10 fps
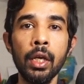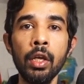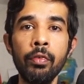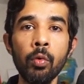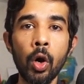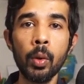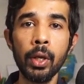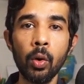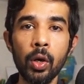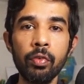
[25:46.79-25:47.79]
If you want to be
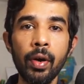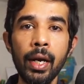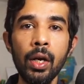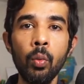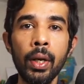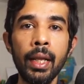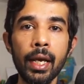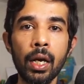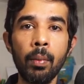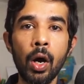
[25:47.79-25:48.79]
notified when they
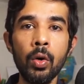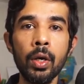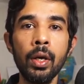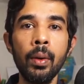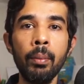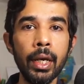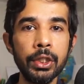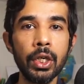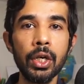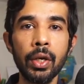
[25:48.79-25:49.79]
come out, make
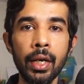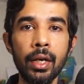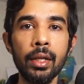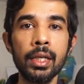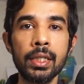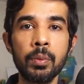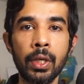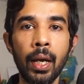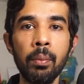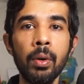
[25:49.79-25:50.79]
sure to hit the
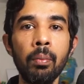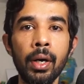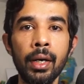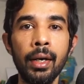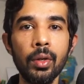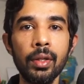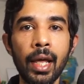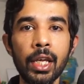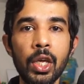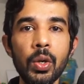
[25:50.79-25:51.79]
subscribe button.
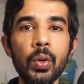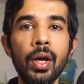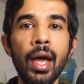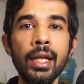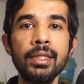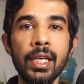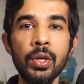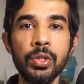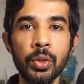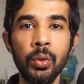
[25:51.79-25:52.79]
Thank you and see you soon.